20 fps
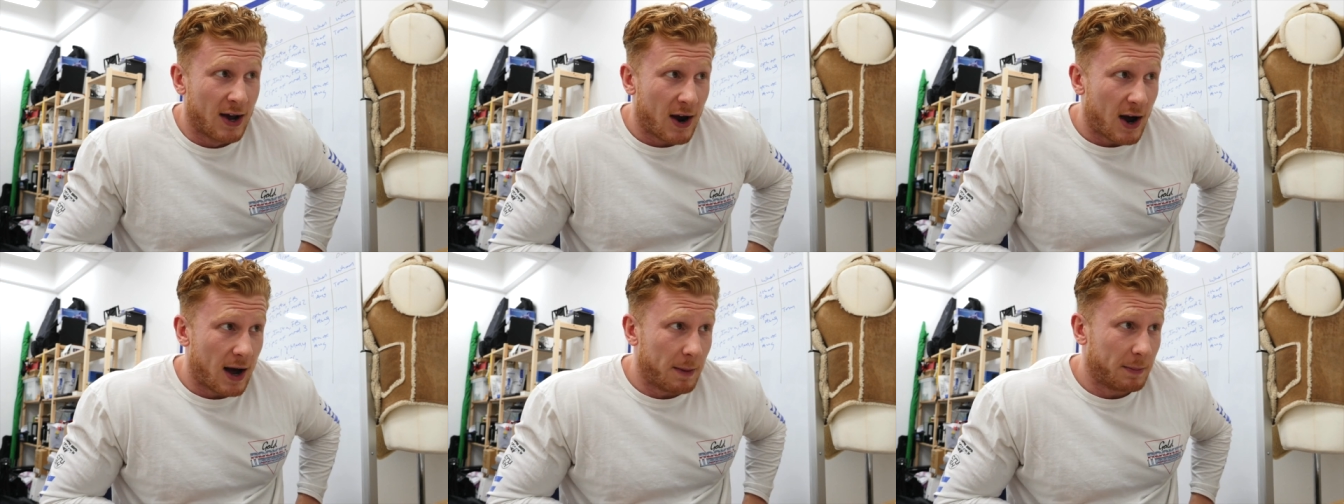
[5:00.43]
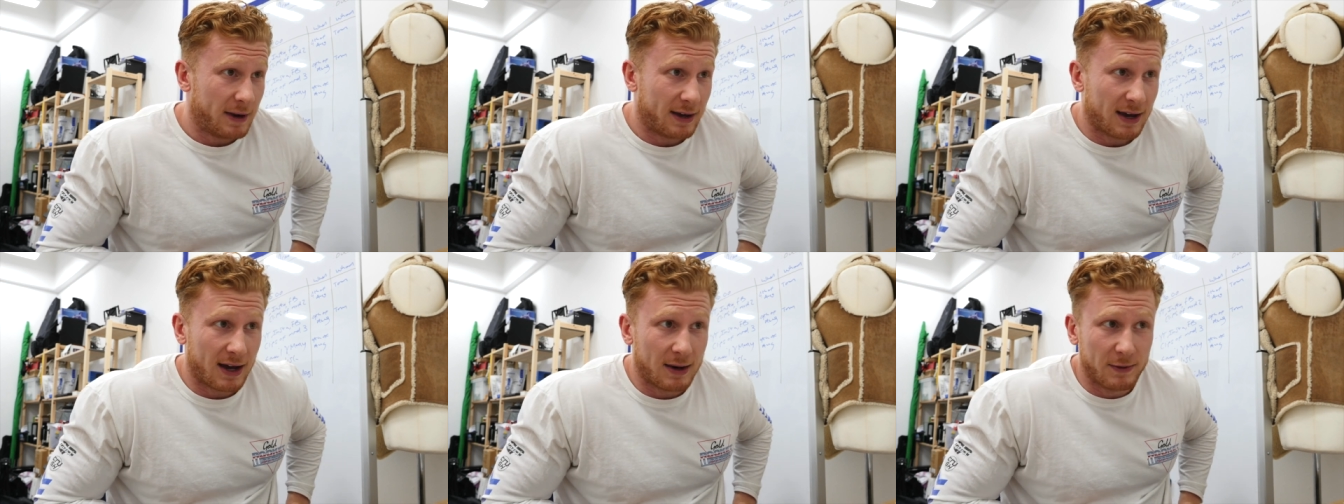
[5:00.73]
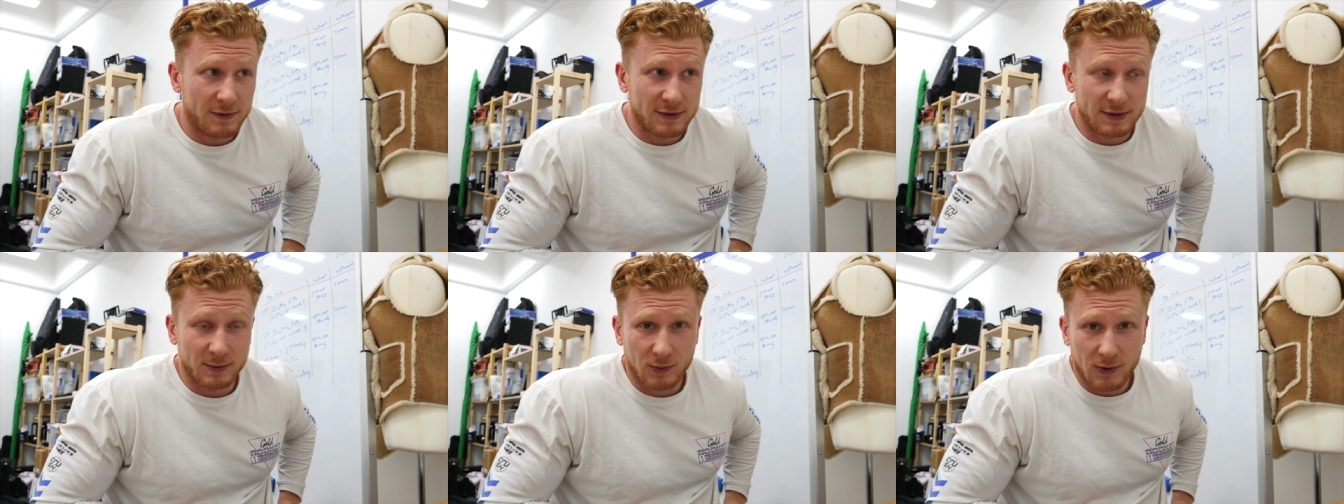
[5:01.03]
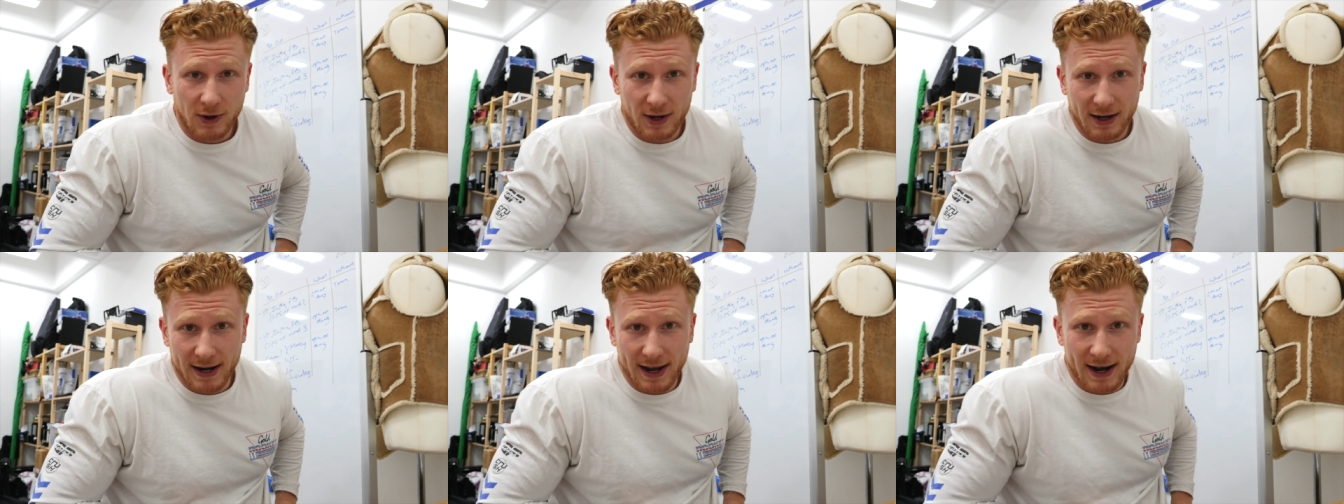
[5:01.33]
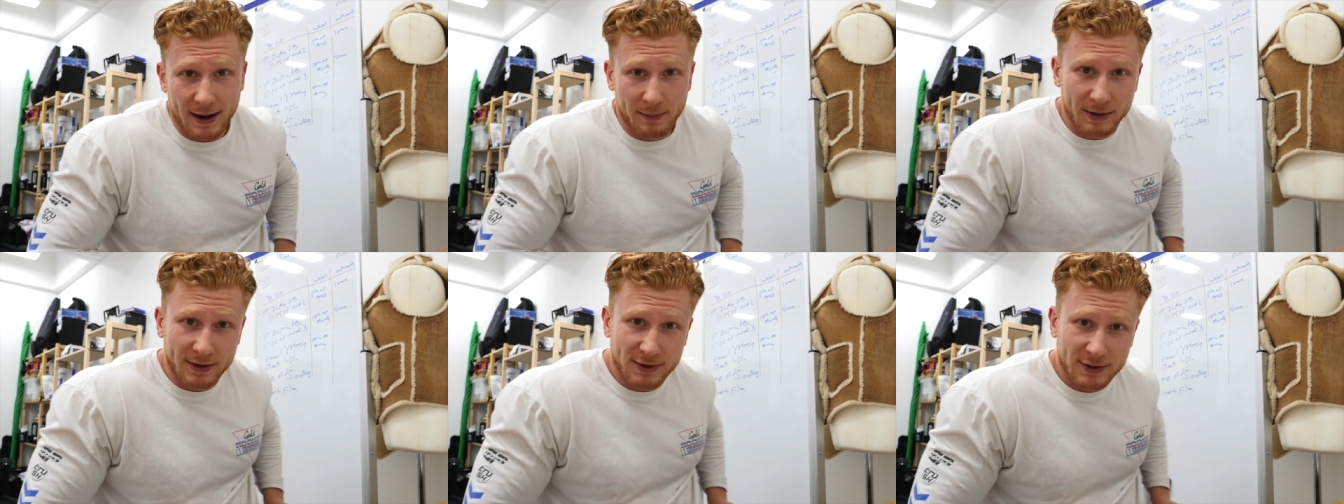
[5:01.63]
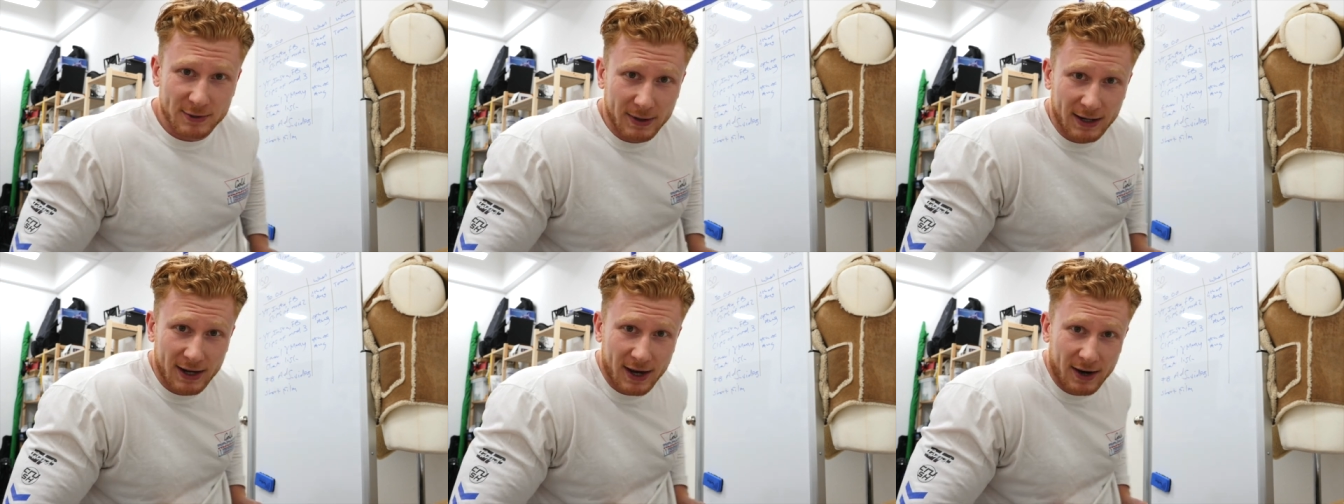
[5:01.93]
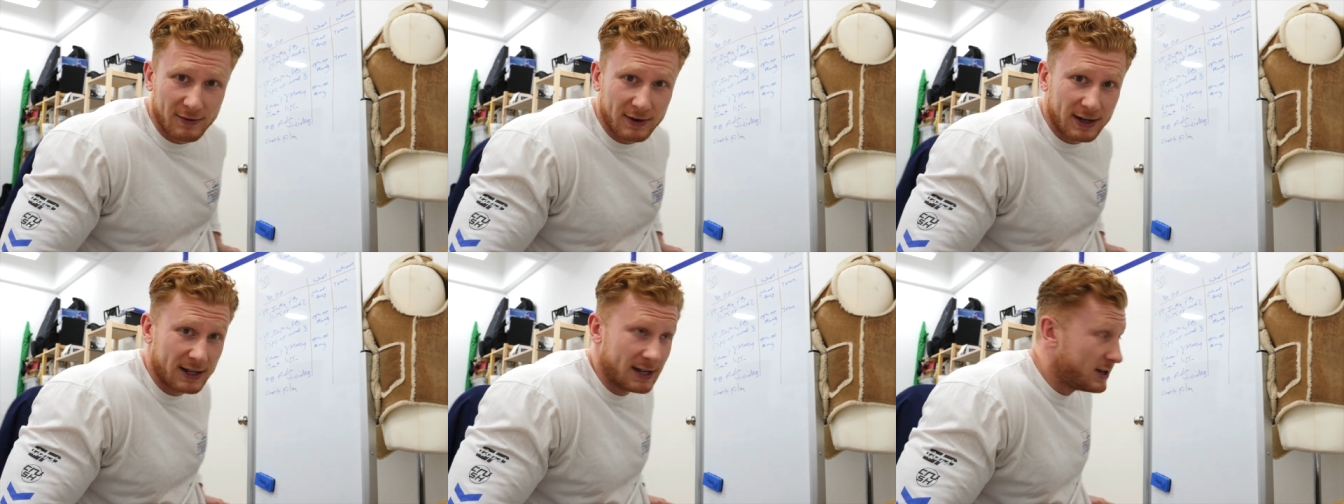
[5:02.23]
I'm going to get on with some work now because we're currently